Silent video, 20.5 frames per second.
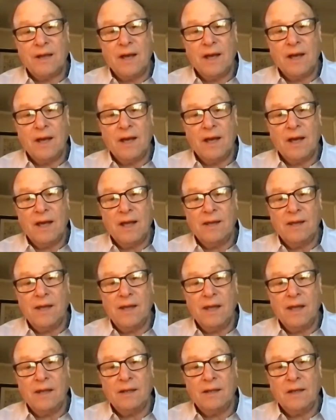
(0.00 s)
and
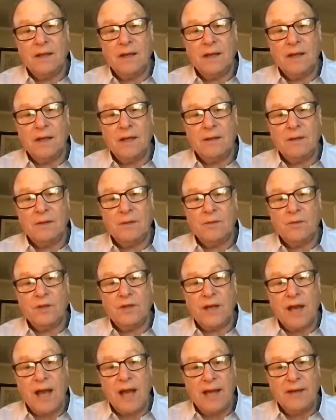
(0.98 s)
then
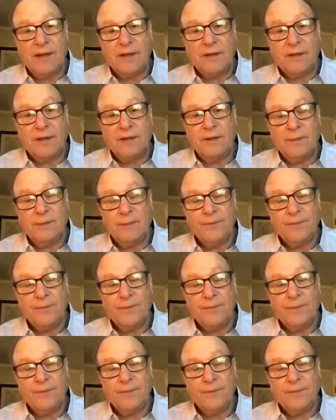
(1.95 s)
retired